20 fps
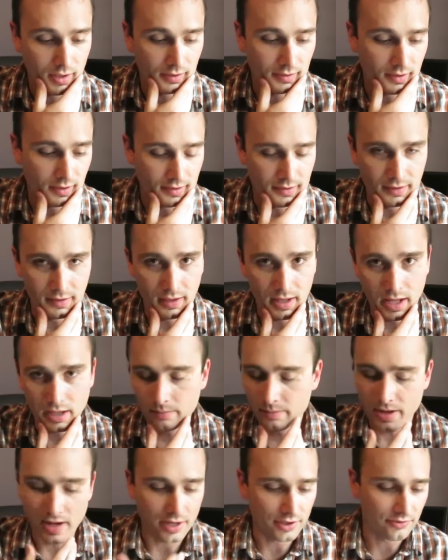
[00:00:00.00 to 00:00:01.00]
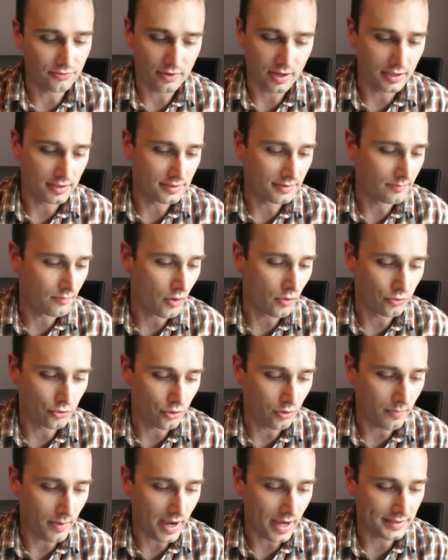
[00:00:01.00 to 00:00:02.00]
done a lot of bass rods,
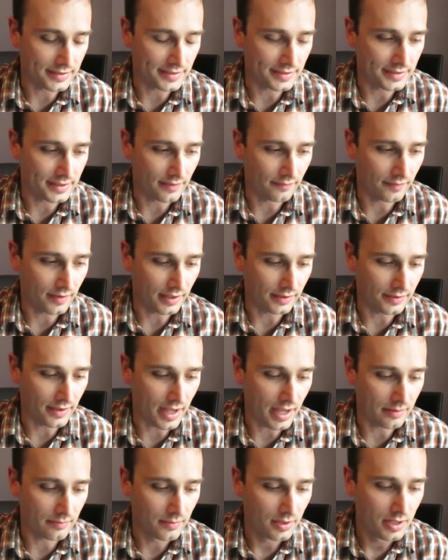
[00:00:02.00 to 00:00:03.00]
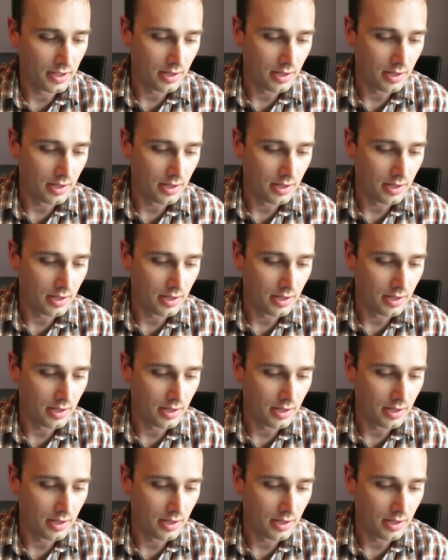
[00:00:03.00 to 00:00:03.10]
Mojo bass and stuff like that.